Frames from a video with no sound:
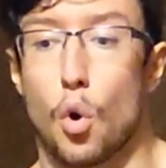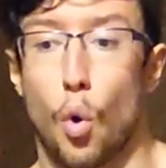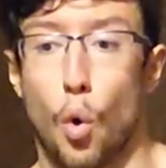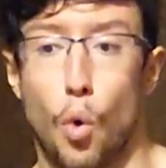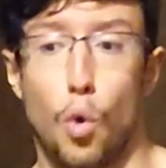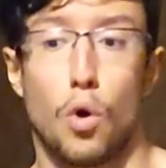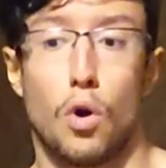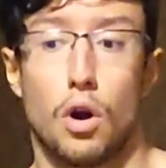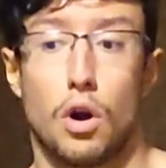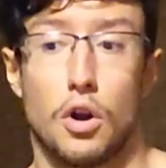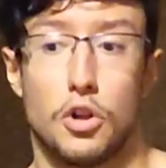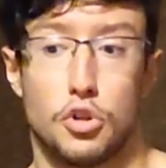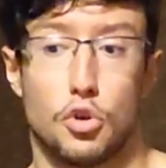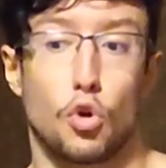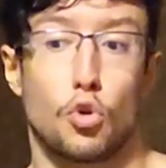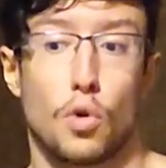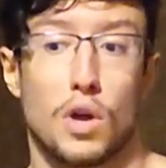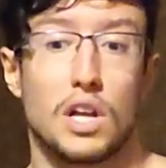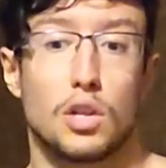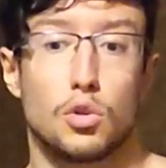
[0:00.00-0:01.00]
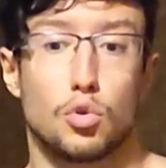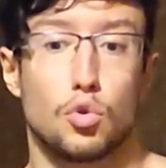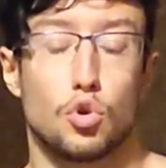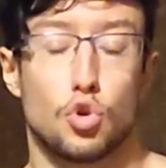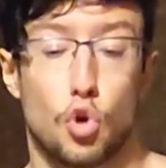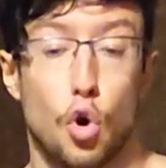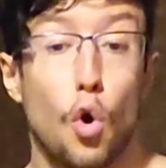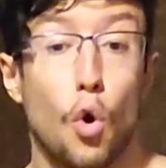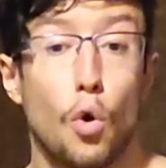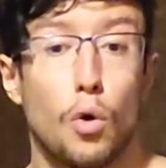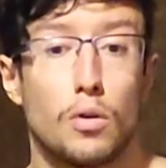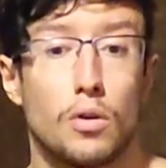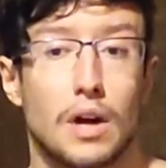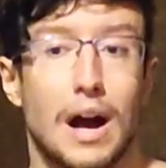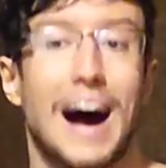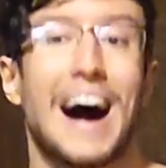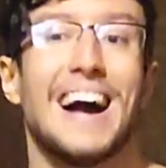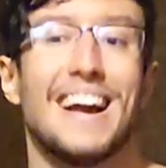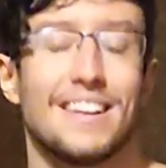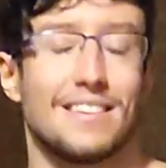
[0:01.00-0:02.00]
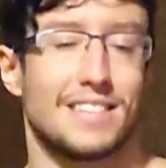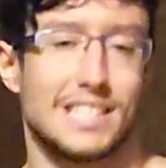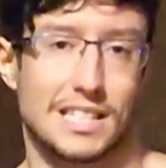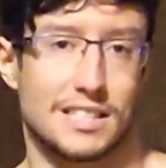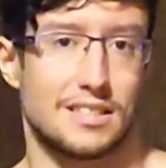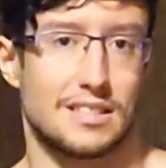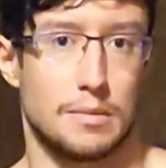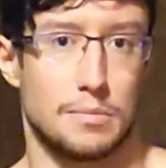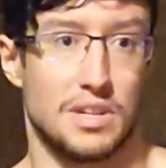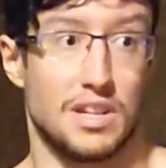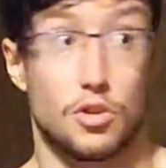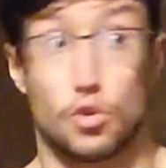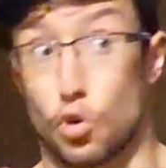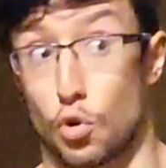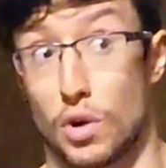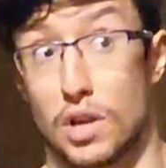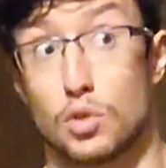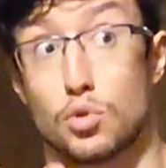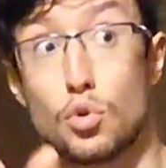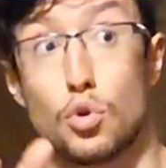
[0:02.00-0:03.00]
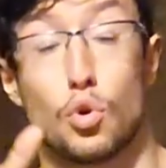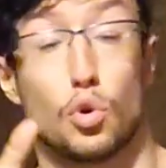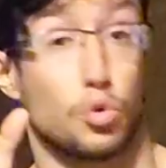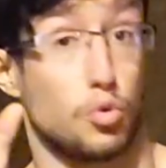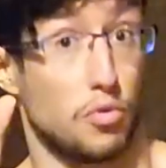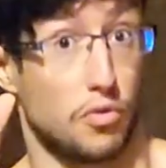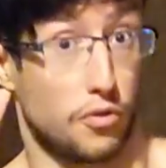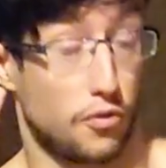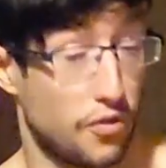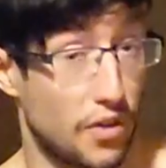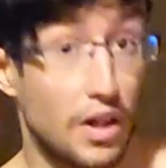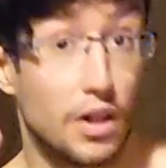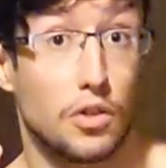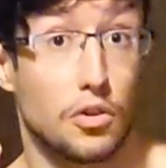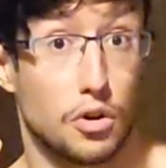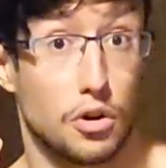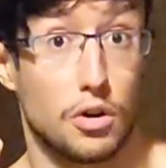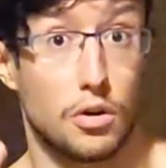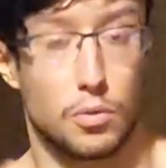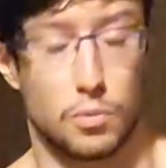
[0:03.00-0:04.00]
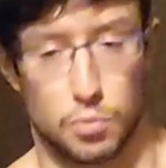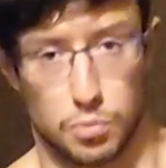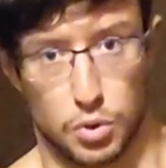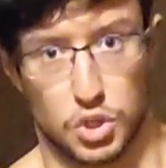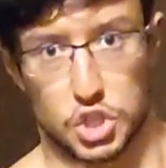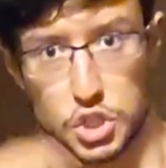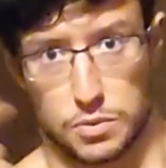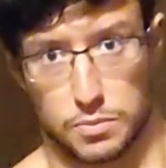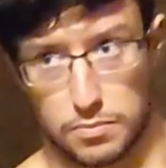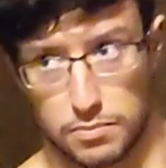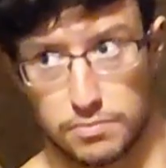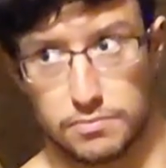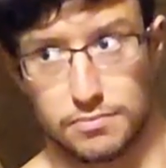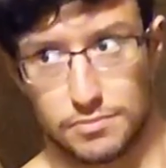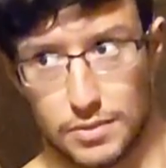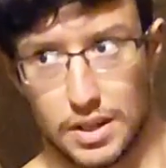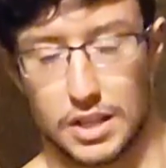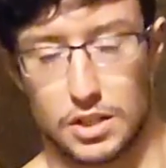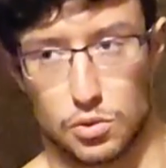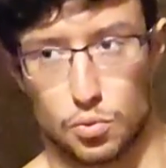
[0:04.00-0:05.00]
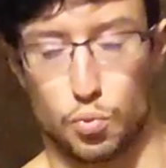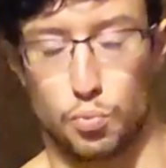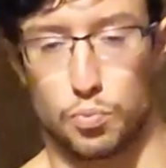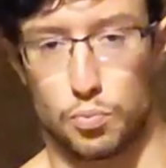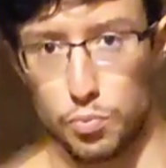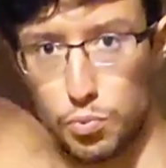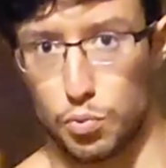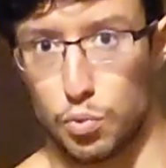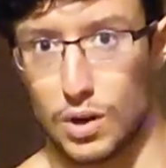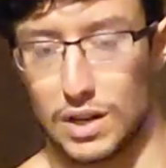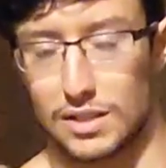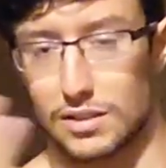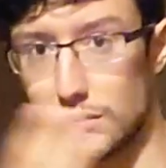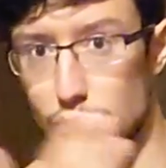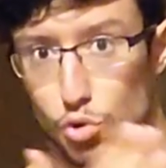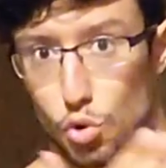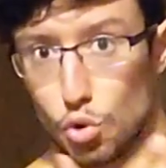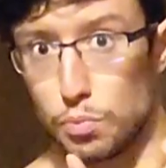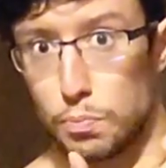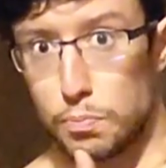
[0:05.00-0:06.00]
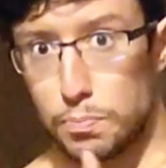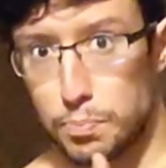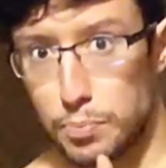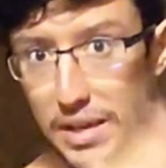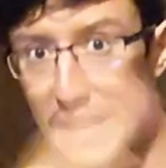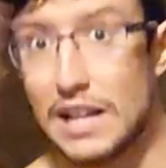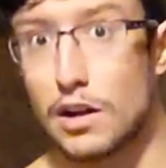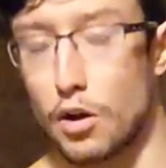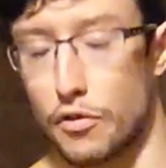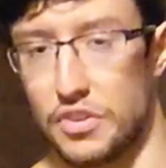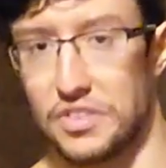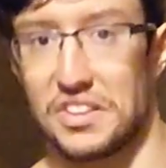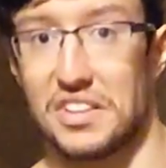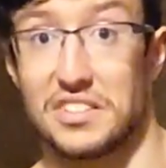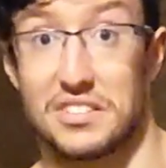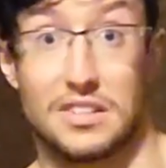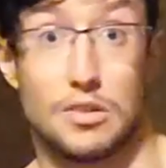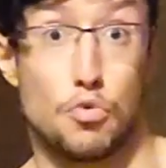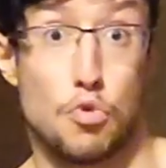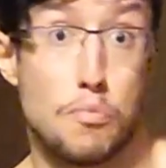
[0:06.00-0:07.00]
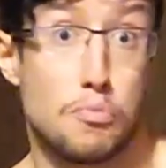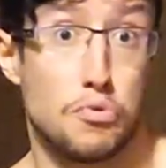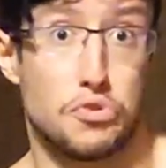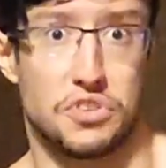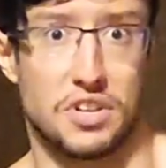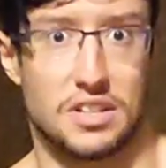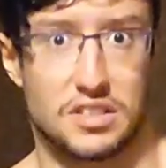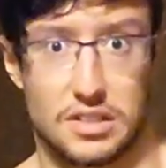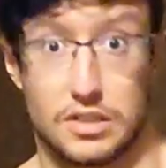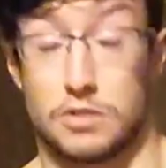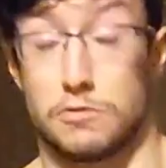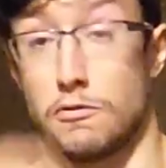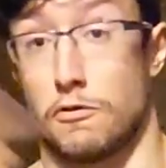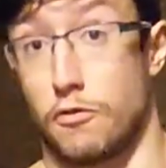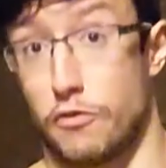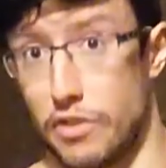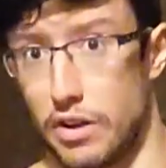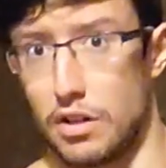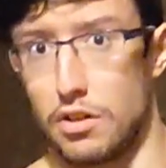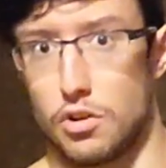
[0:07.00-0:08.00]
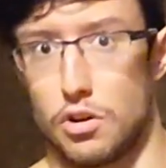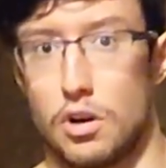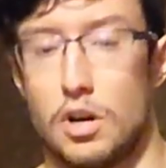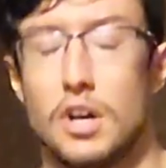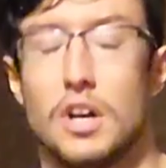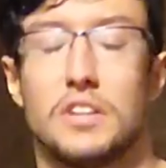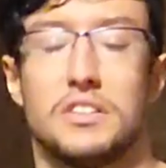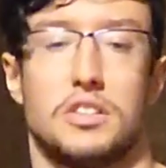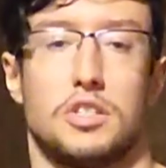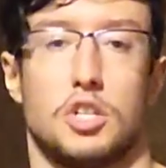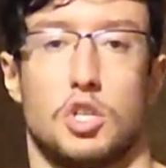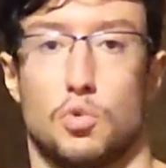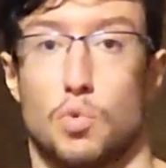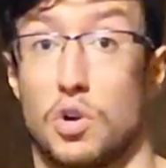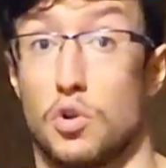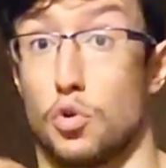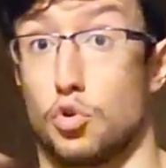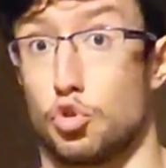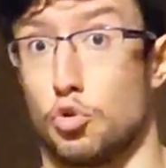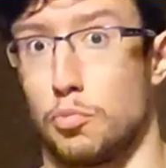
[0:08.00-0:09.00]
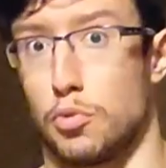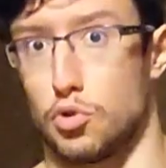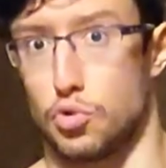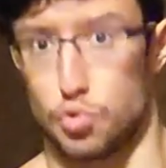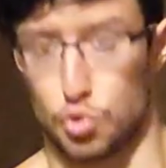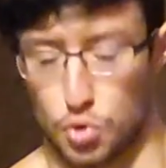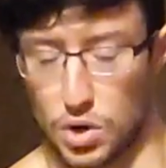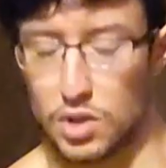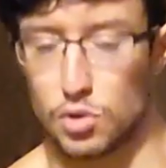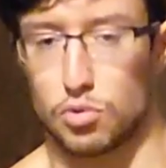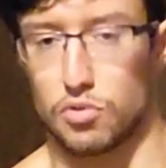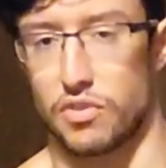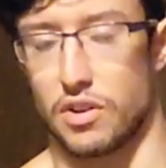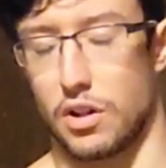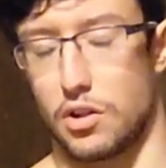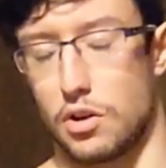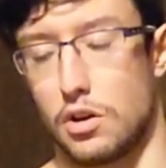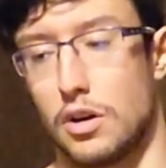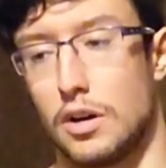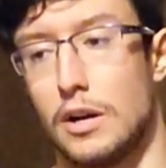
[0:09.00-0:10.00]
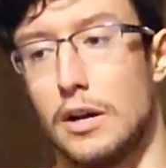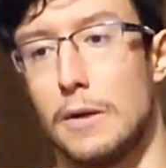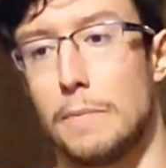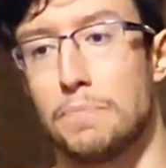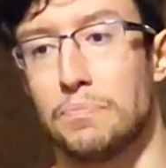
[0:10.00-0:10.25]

Or you're going to go high intensity, meaning you're going to go to failure, which is what the peak of intensity represents. It's failure. This is why you're supposed to train to failure.